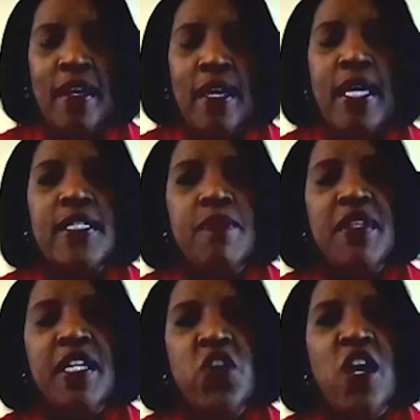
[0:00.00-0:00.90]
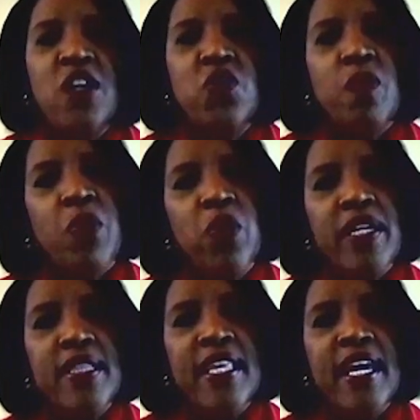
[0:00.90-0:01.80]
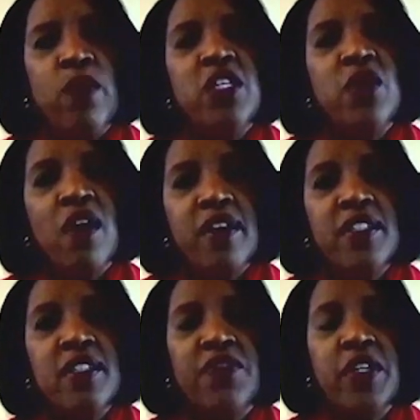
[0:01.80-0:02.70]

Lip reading: And something that's also important in that when you are delivering your